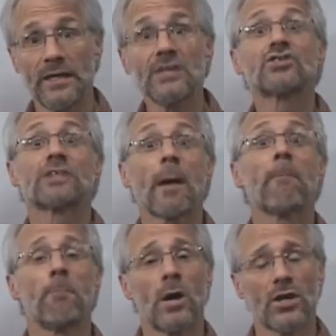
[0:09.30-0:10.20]
each
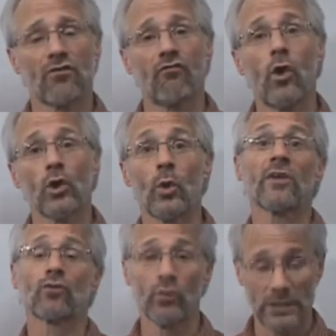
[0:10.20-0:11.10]
step must follow
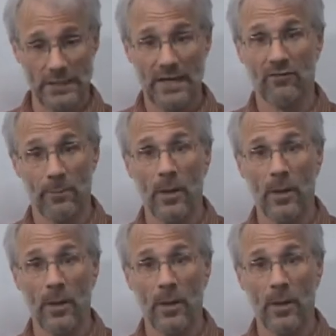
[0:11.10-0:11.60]
as quickly as